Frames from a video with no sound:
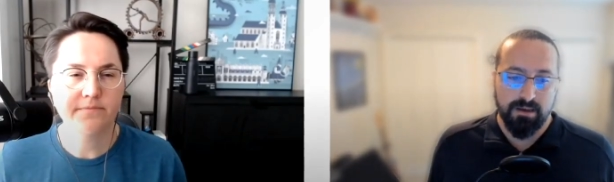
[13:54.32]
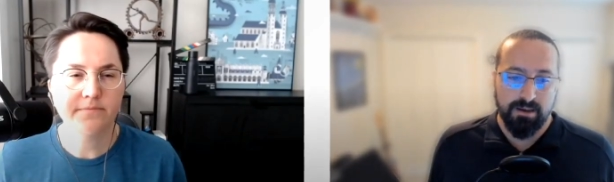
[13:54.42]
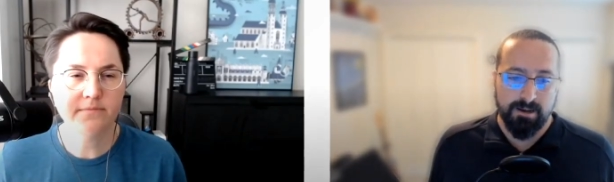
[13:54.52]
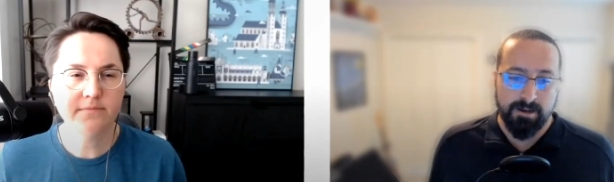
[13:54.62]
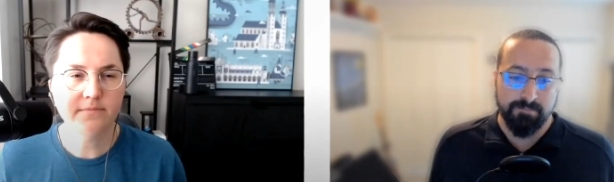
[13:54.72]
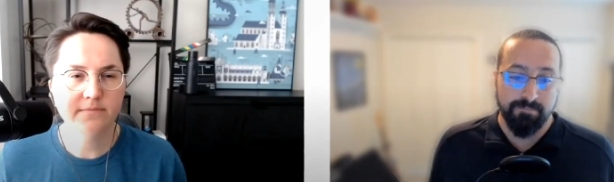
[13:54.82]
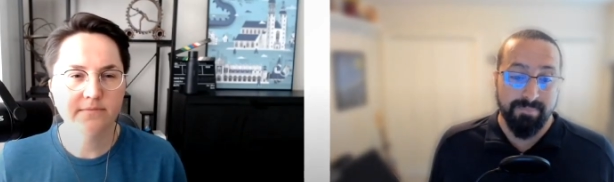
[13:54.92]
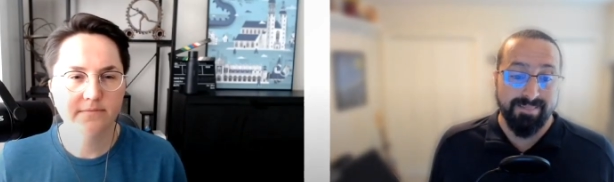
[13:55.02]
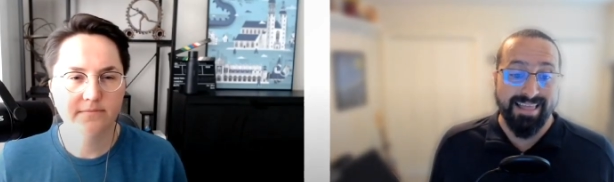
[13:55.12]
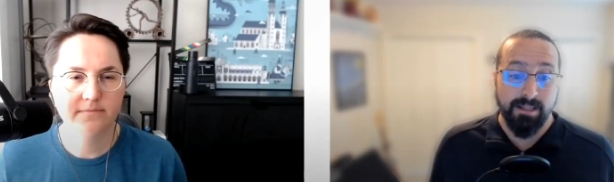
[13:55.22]

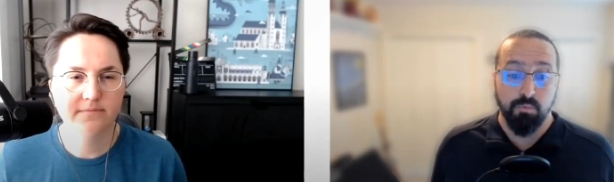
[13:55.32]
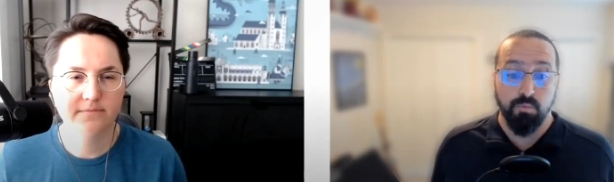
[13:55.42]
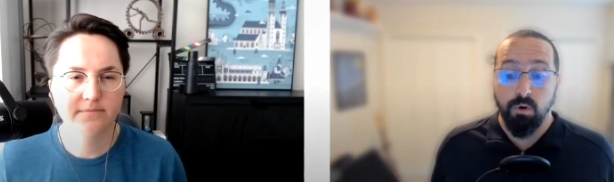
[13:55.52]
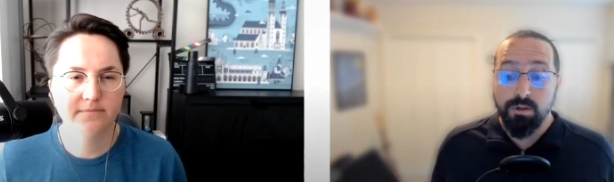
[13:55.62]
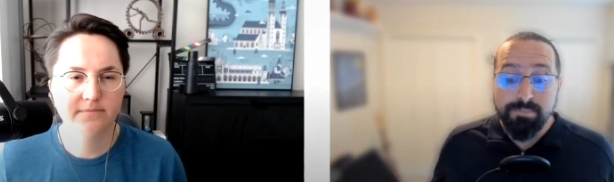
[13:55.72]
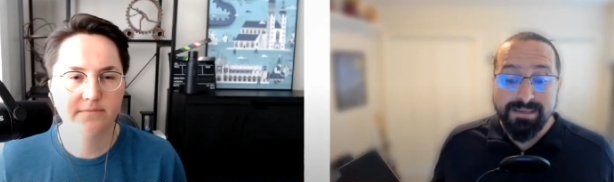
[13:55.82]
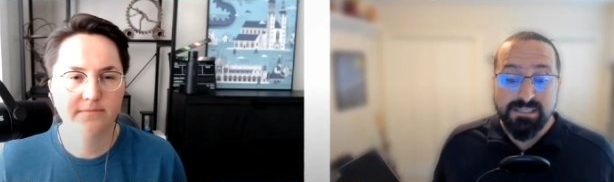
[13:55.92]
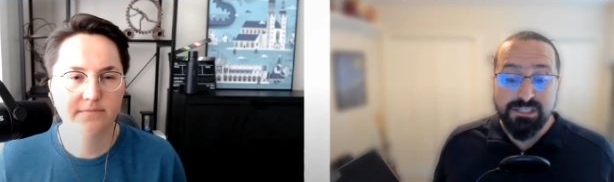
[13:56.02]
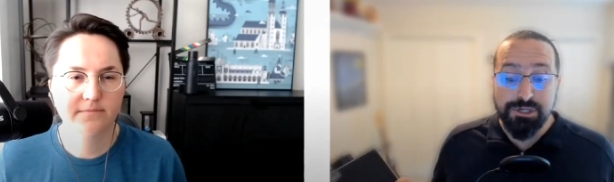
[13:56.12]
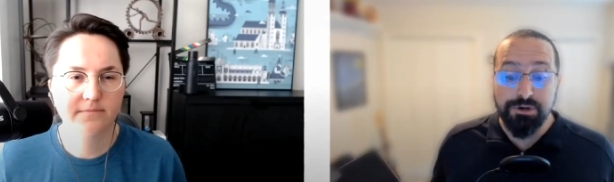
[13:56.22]
Speaker 1: that won't be
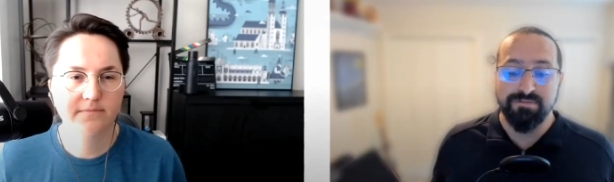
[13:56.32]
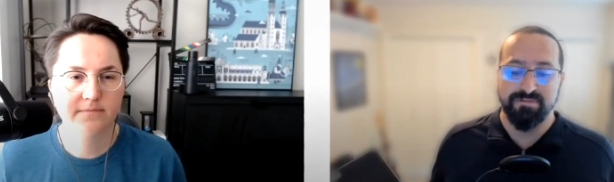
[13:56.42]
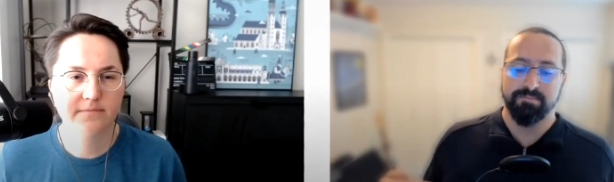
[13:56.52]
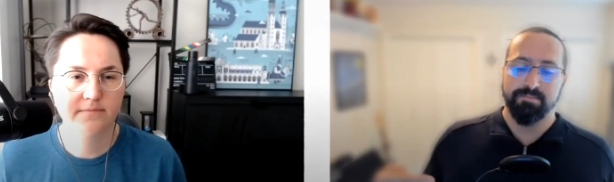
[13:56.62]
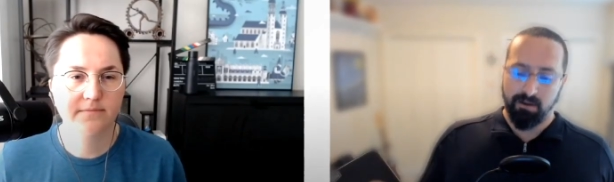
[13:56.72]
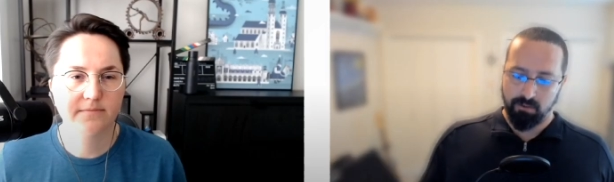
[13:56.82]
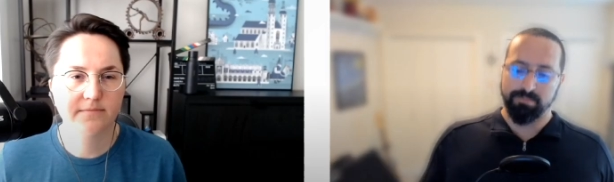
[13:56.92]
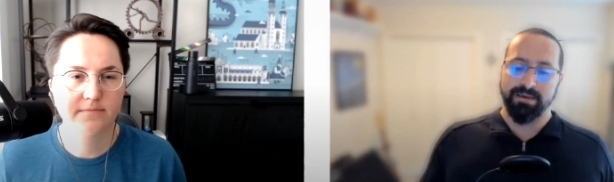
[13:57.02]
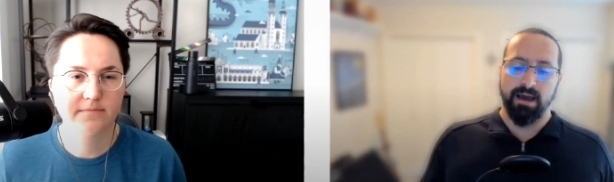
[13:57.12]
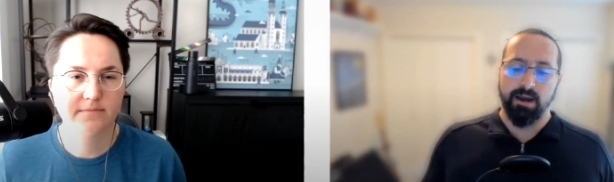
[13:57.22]
serving Power
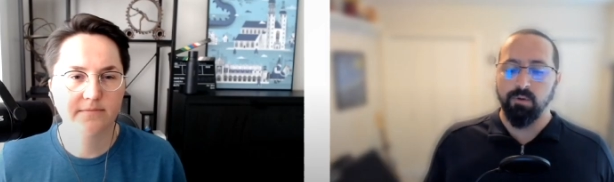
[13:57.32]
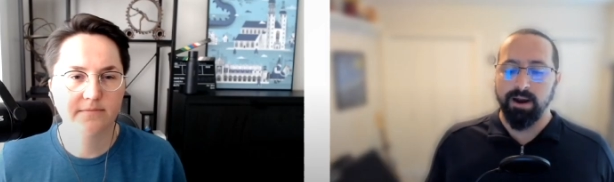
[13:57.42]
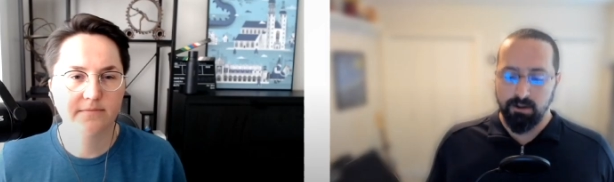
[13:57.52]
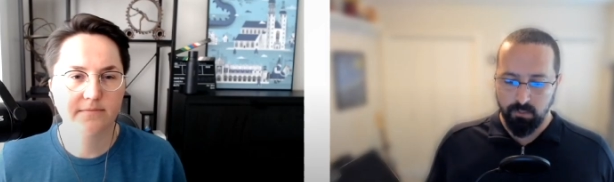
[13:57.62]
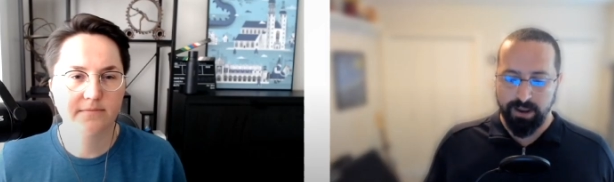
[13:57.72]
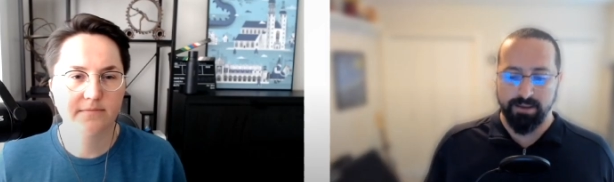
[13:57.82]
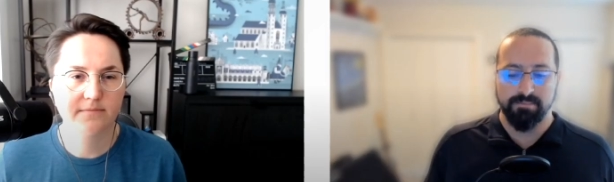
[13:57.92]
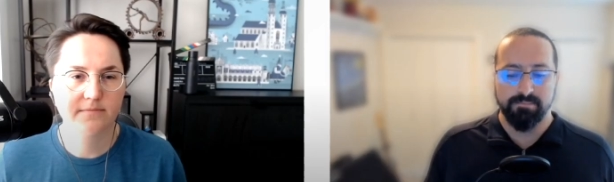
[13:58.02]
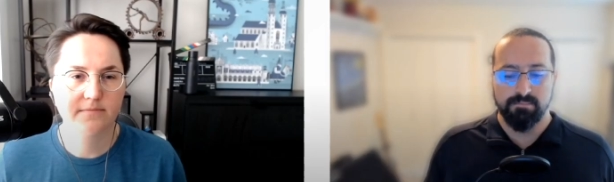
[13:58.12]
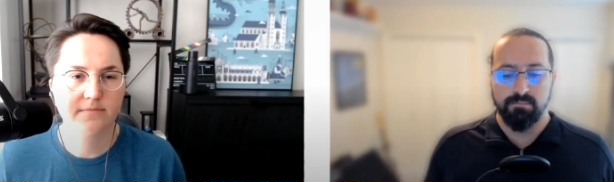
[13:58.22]
BI right away,
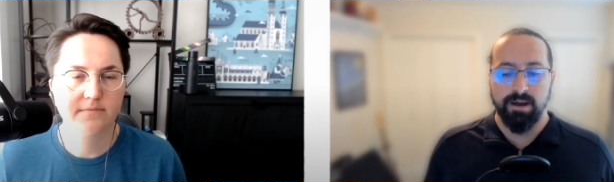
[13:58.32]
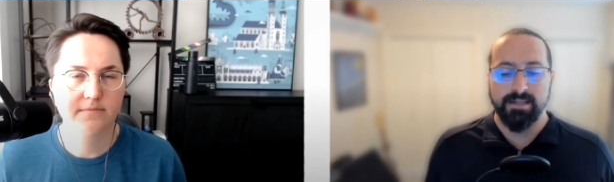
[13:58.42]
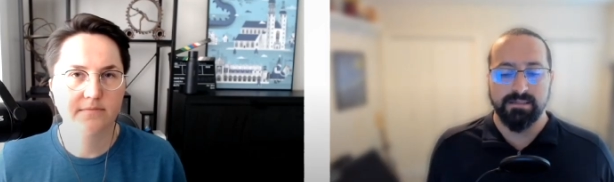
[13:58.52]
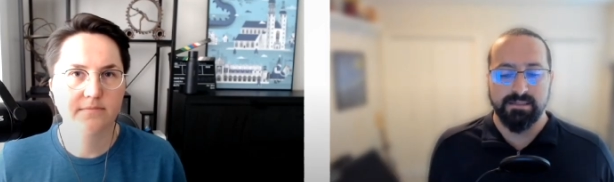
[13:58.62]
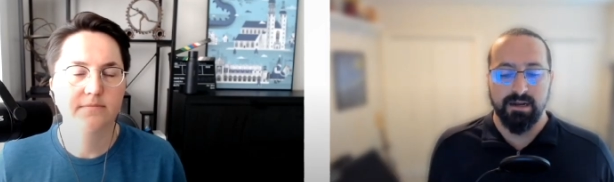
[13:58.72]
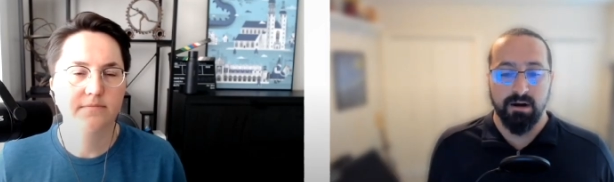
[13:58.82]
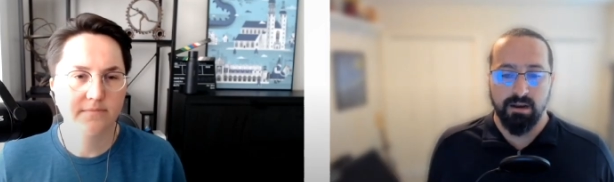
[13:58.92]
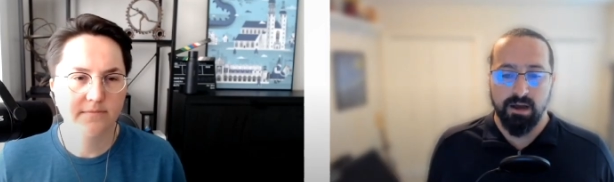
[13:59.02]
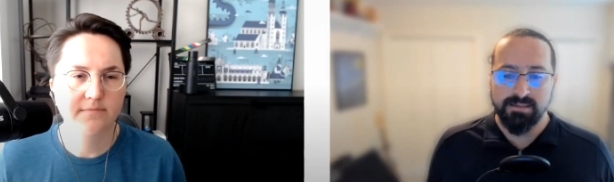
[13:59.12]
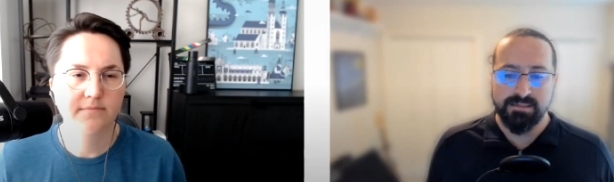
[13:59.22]
right? There are a
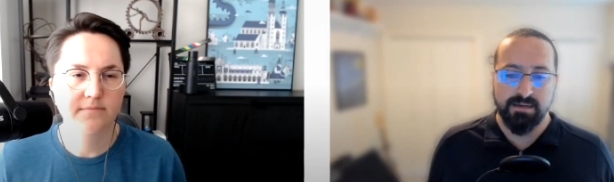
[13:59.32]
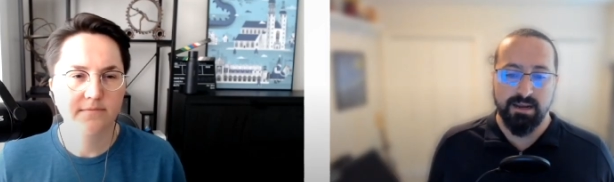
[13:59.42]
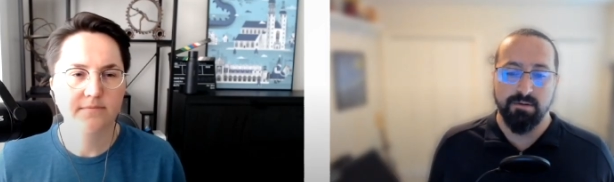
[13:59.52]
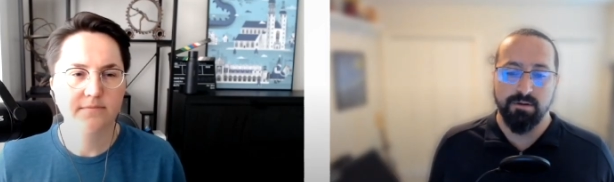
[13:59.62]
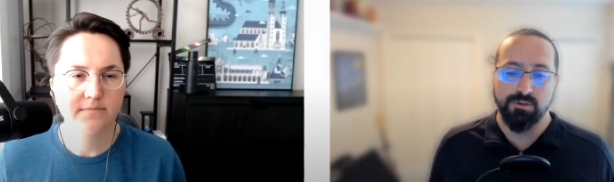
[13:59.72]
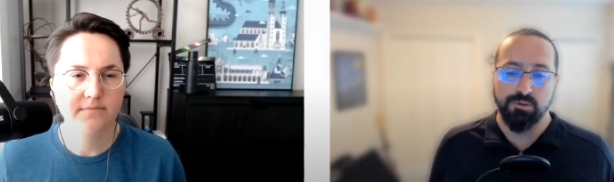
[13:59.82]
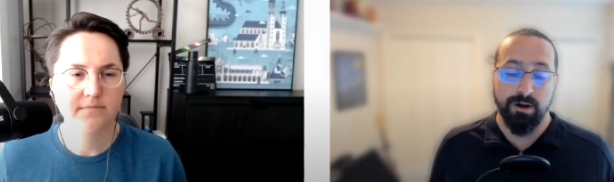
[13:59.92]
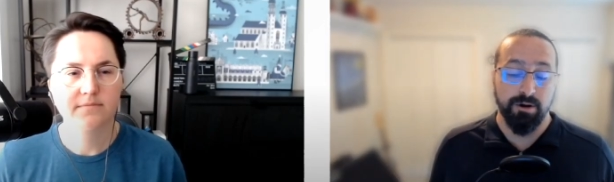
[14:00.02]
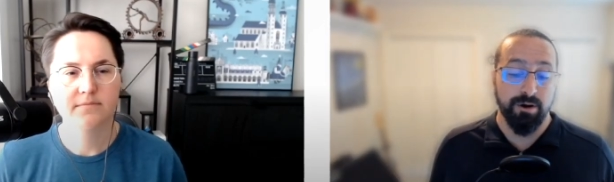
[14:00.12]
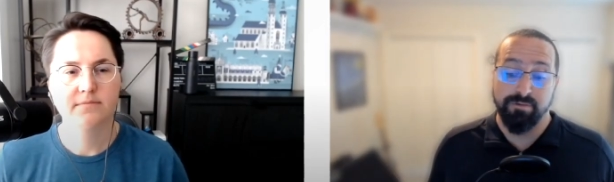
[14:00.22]
lot of scenarios
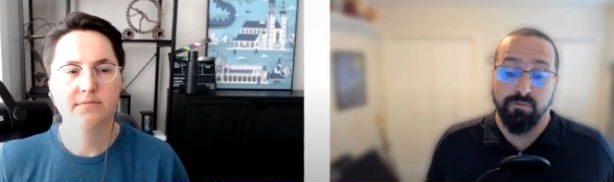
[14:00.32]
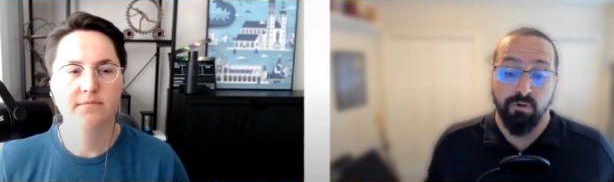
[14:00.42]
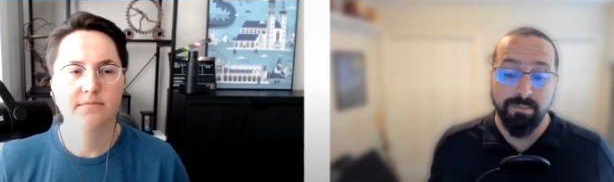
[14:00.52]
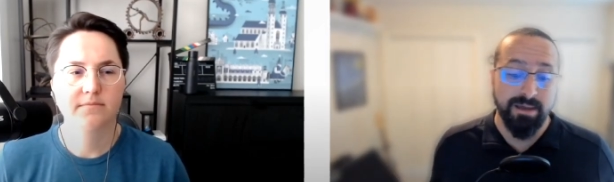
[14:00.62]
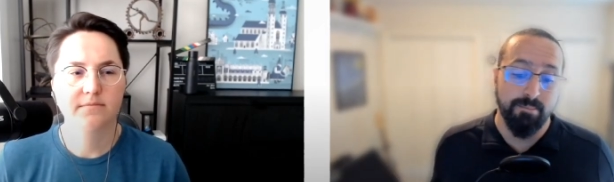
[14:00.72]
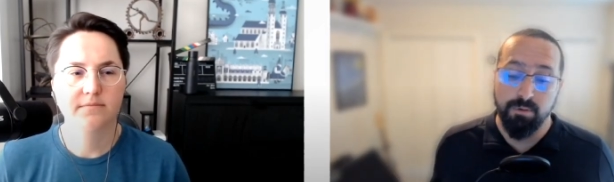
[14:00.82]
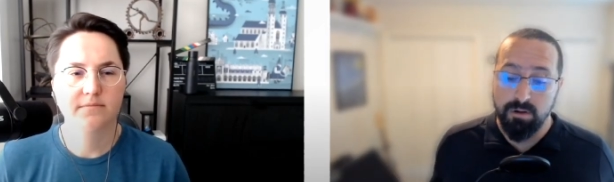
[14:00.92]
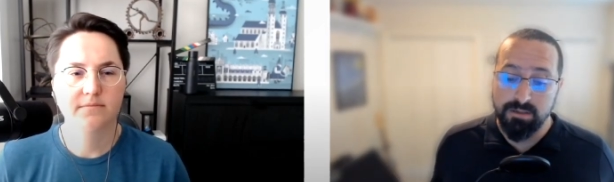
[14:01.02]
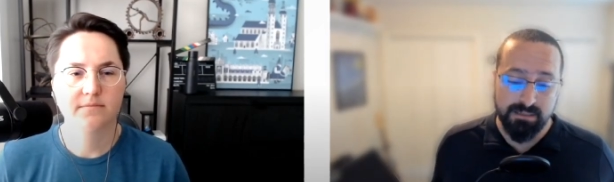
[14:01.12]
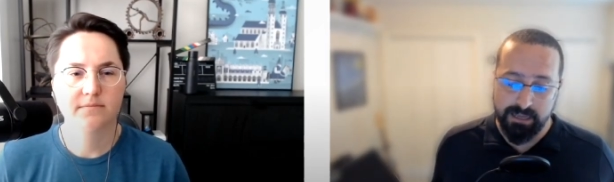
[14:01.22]
where you're forming a
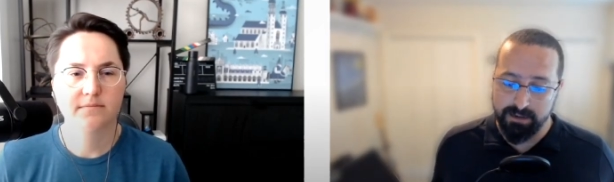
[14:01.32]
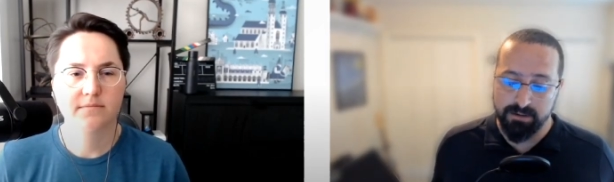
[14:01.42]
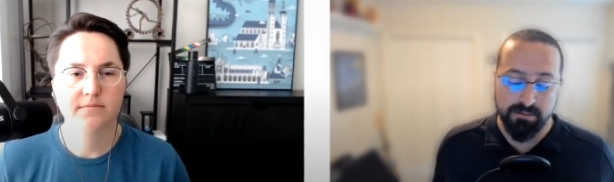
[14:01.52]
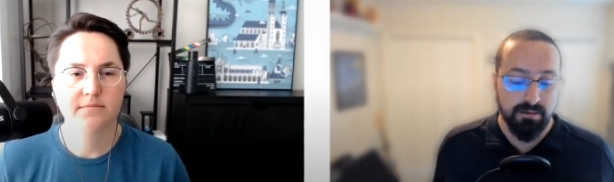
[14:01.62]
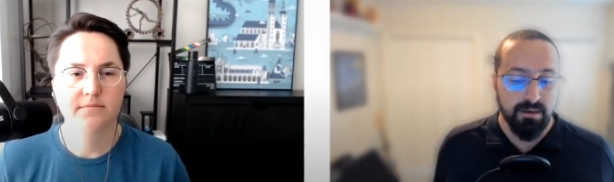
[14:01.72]
bronze layer.